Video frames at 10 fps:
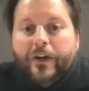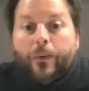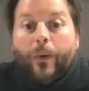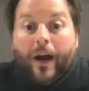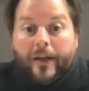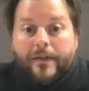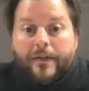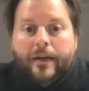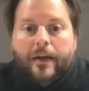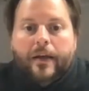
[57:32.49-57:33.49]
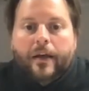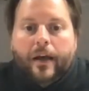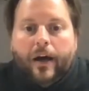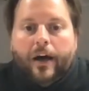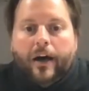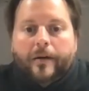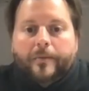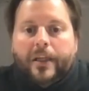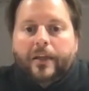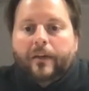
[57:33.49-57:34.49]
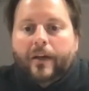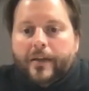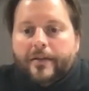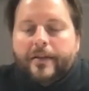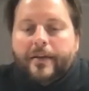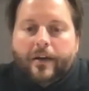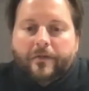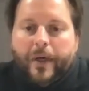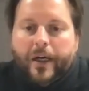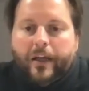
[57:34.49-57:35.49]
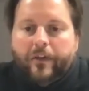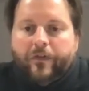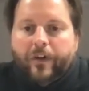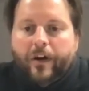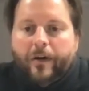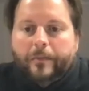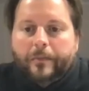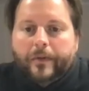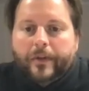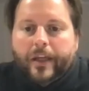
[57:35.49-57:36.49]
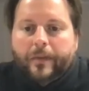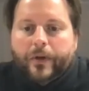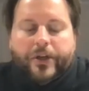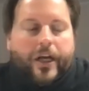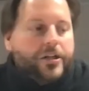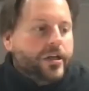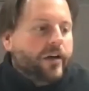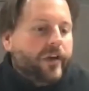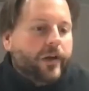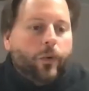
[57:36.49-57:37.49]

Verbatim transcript: You're right. Um, he lost a ton of money from the projection of it.